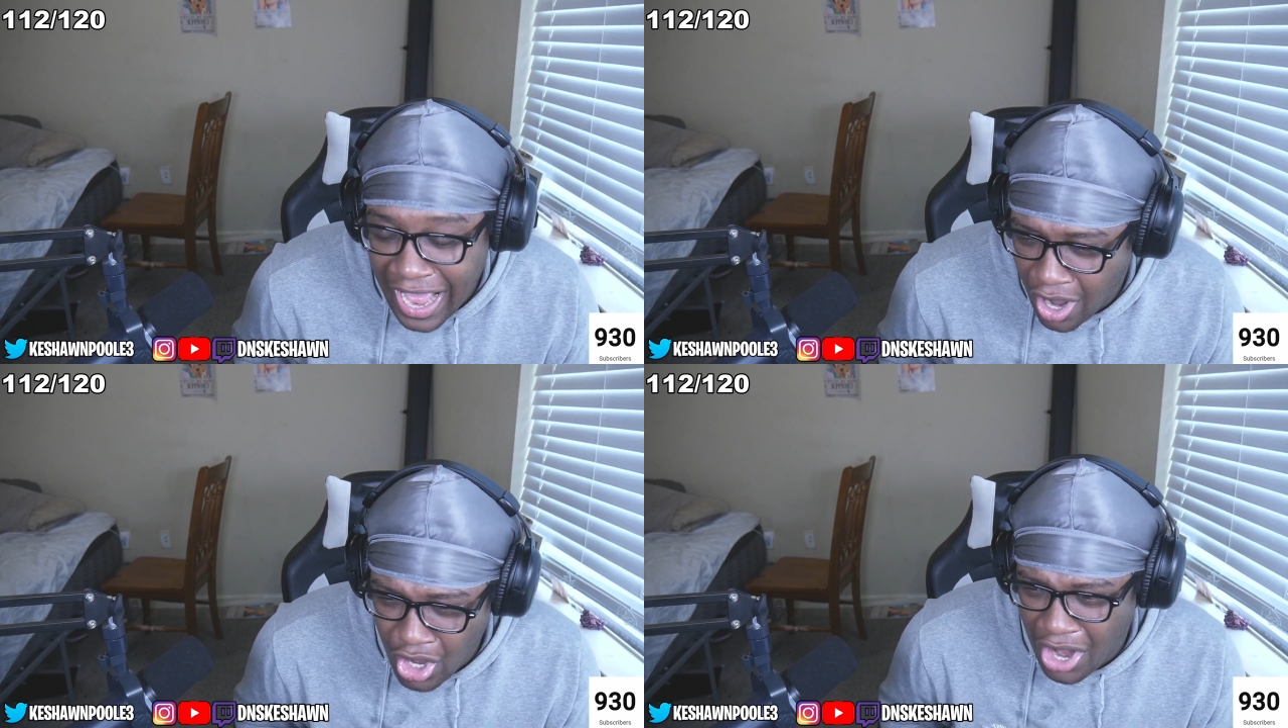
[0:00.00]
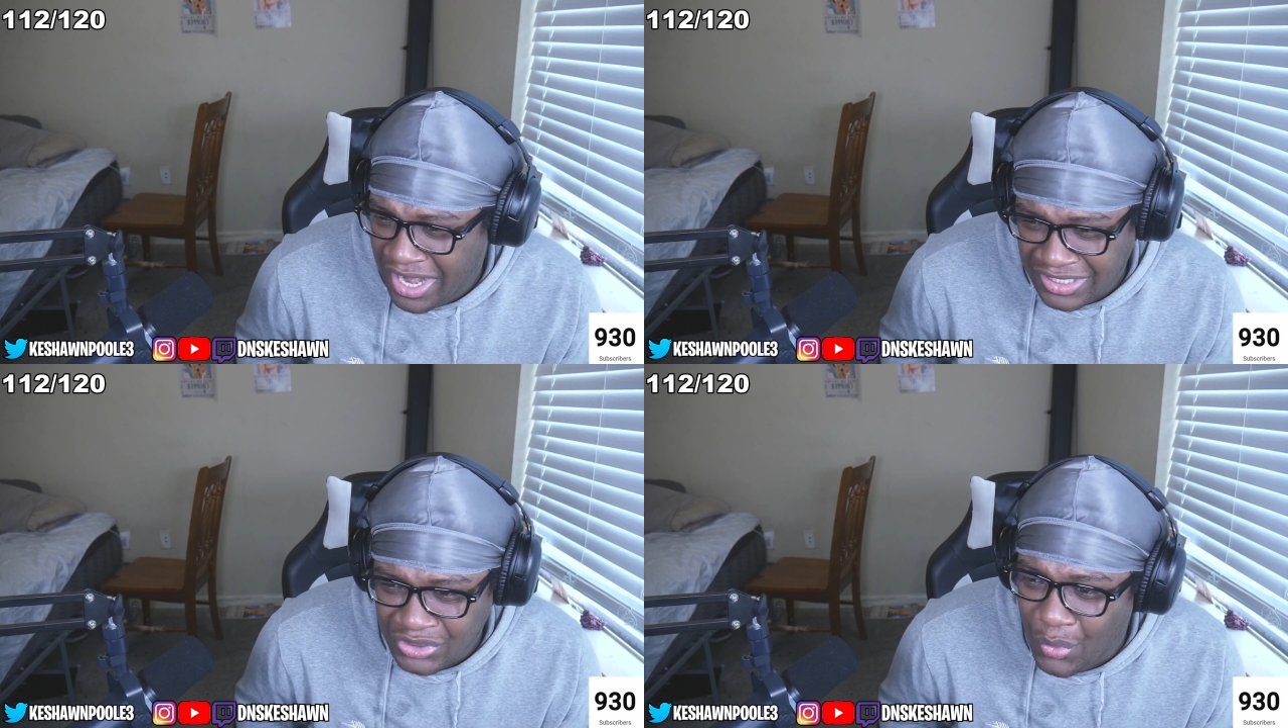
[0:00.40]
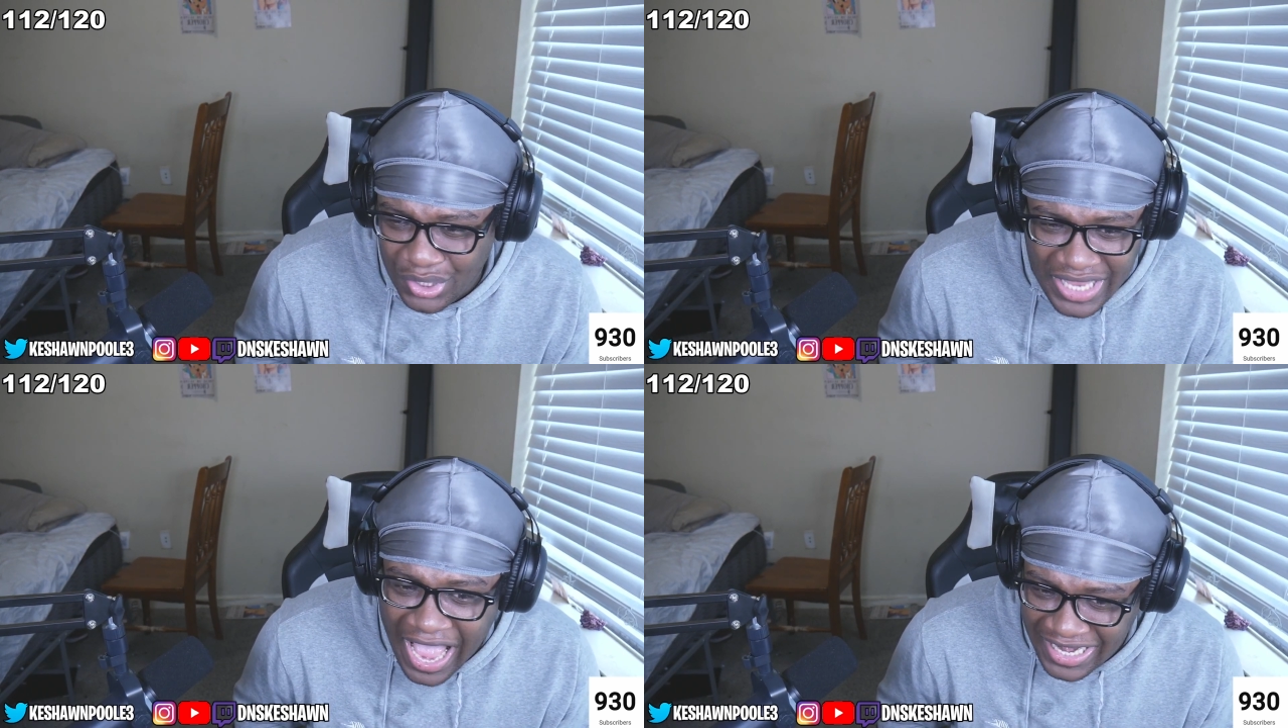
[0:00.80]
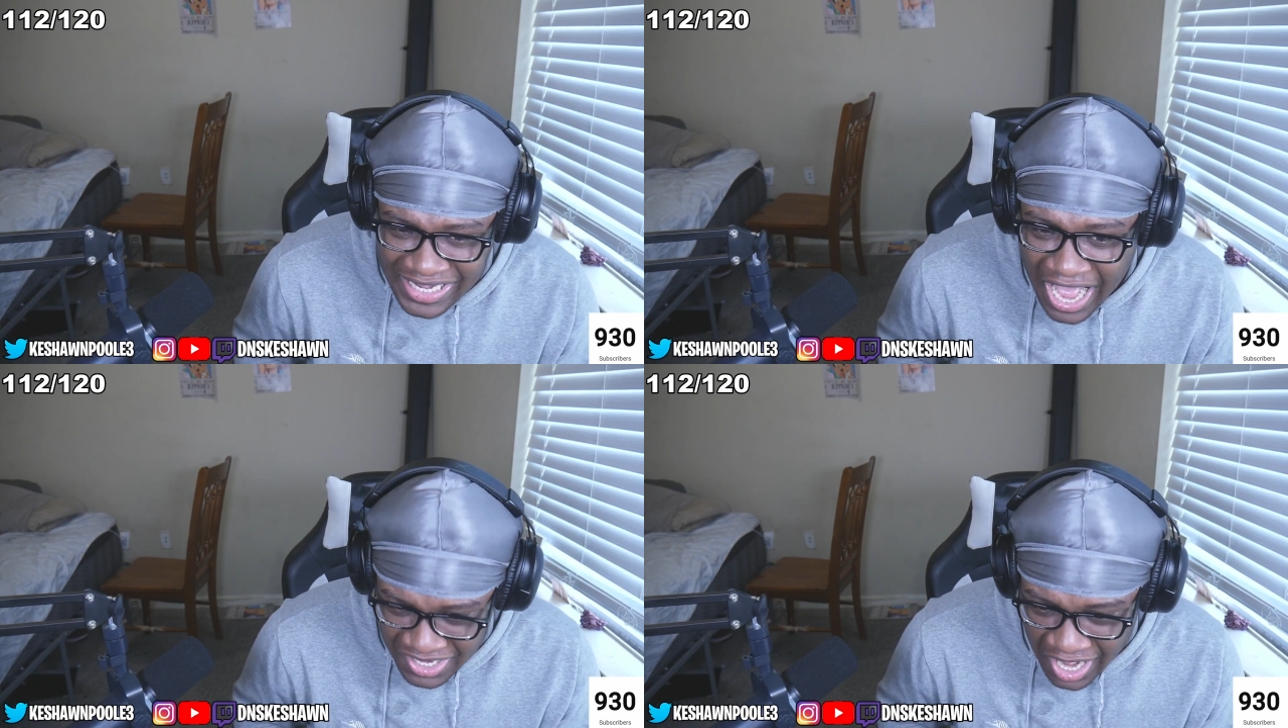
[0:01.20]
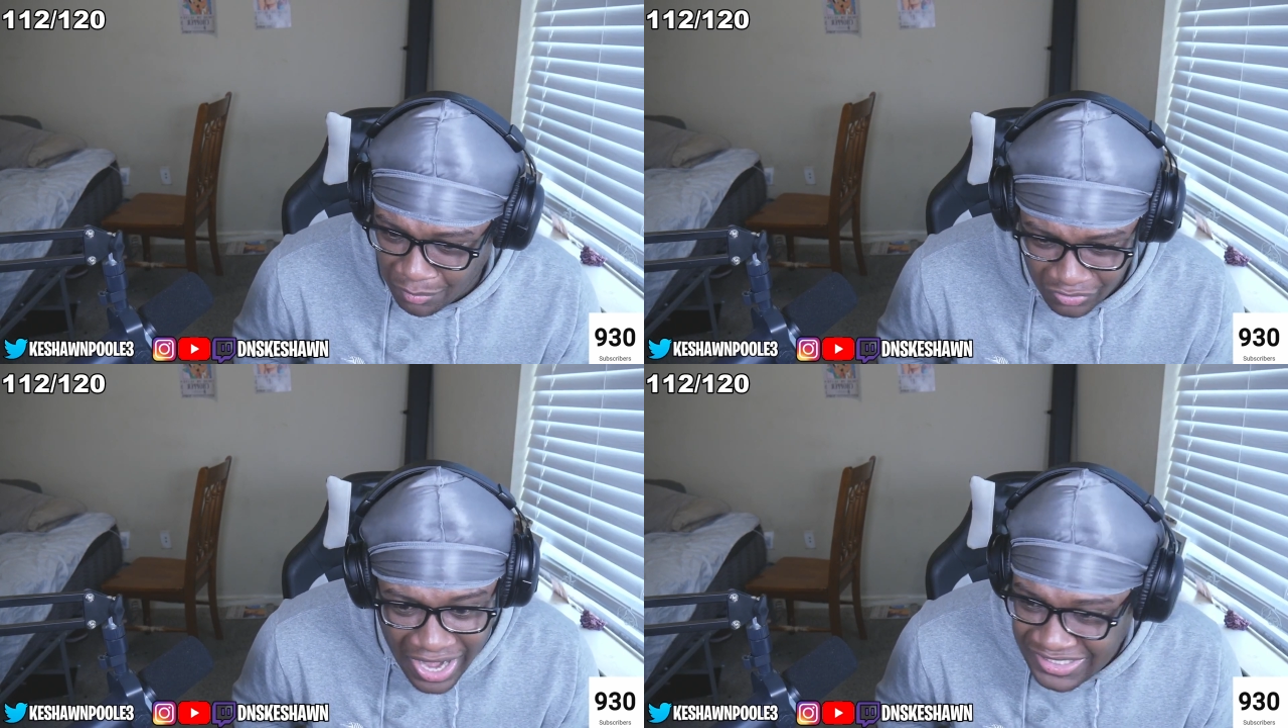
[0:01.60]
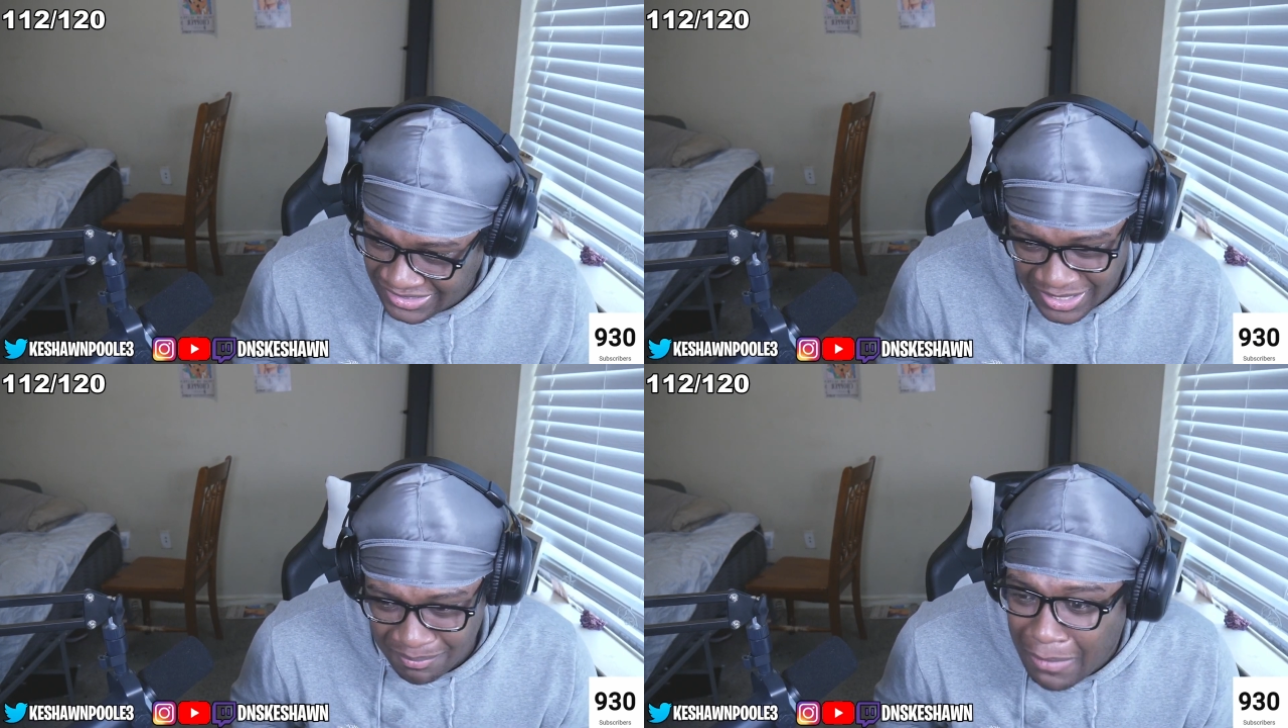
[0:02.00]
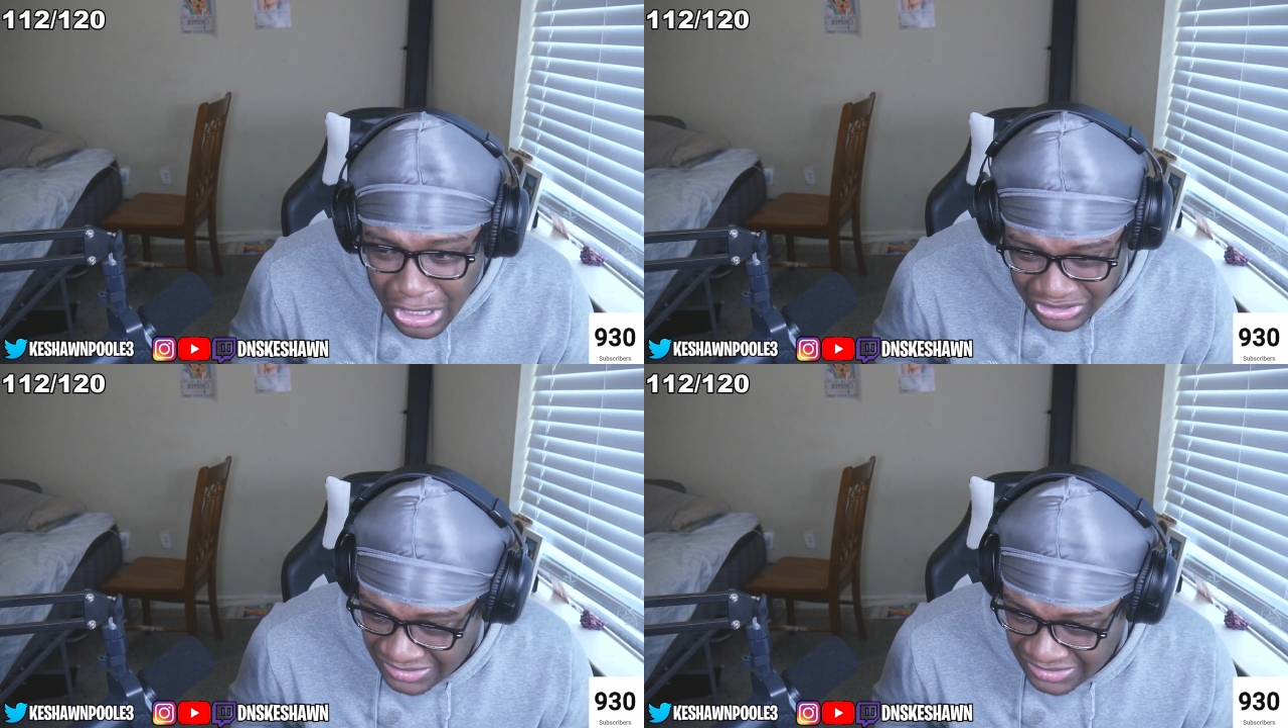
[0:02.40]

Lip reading: All y'all doing is adding goddamn races and bullshit.